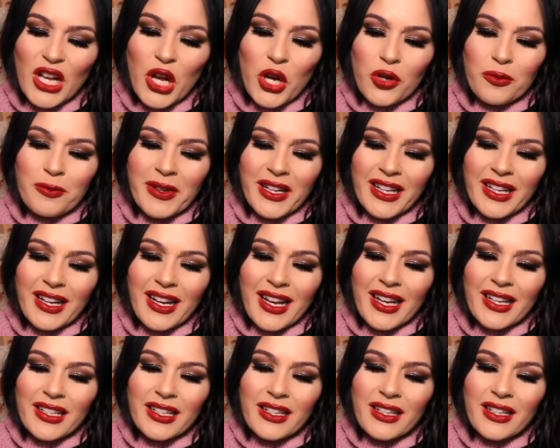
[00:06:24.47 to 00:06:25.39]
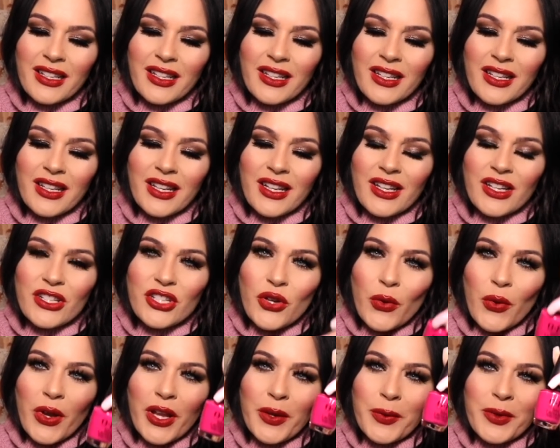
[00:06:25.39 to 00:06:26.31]
Oh my god.
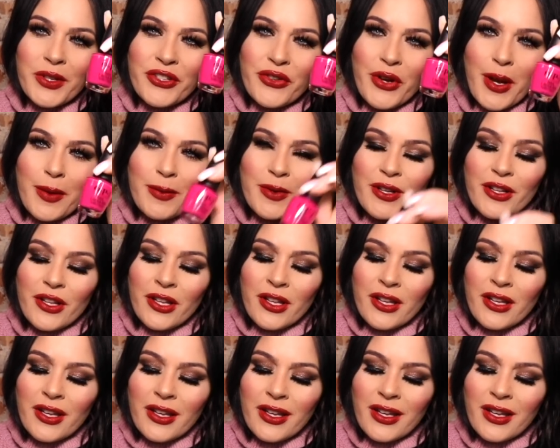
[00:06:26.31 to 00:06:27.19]
Toying with Trouble.